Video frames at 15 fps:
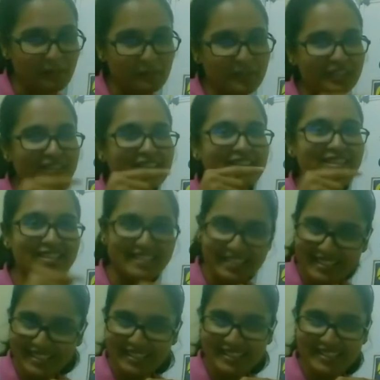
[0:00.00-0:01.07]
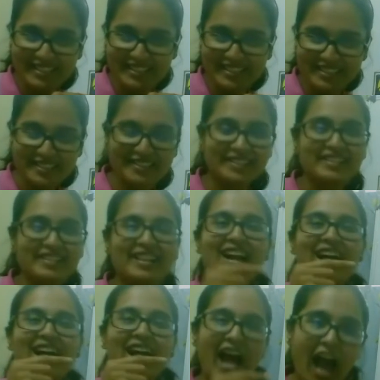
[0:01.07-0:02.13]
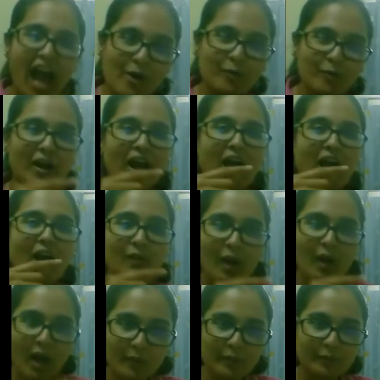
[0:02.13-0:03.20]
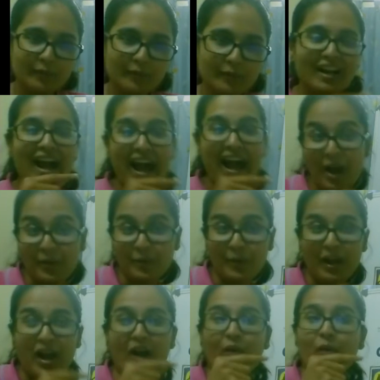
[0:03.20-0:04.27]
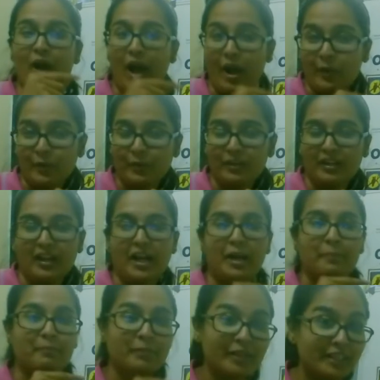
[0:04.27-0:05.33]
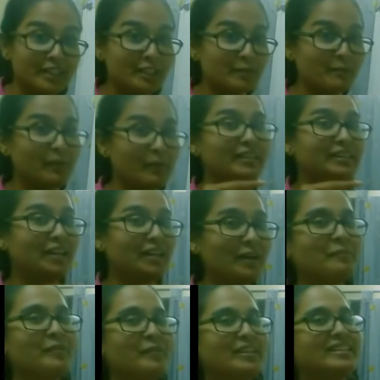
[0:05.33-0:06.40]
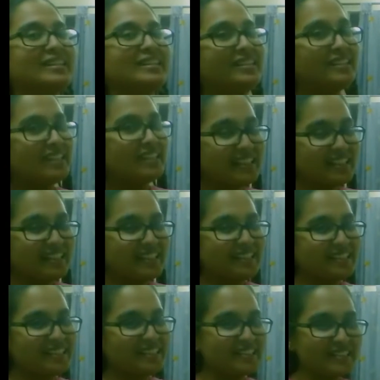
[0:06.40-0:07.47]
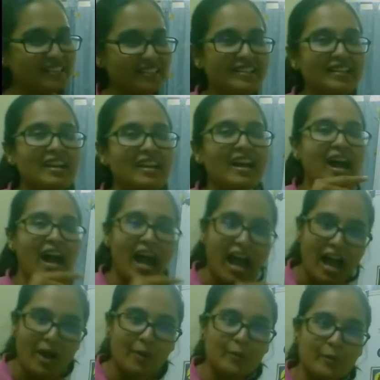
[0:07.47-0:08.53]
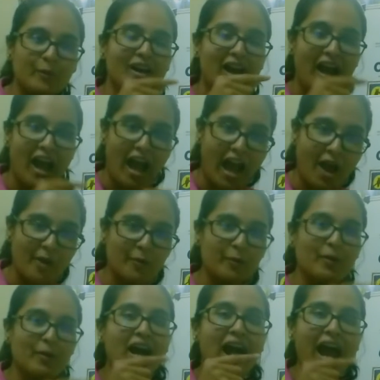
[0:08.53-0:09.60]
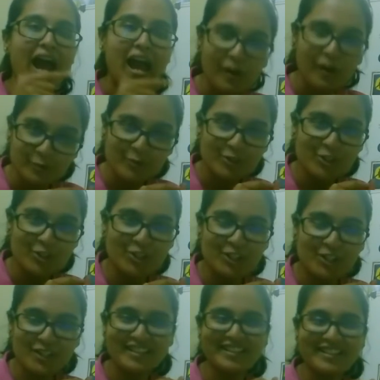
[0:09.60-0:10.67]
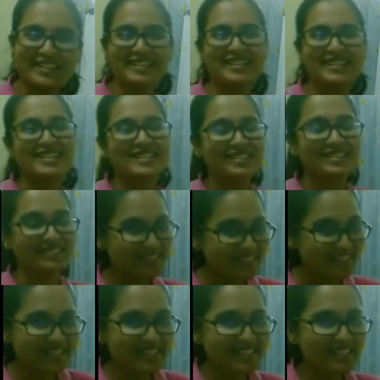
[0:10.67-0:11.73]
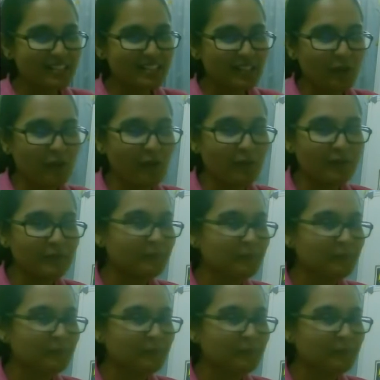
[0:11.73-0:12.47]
with a needle. Ow, ow, ow, ow, ow, ow. I pricked my thumb with a needle. Ow, ow, ouch. So this is the song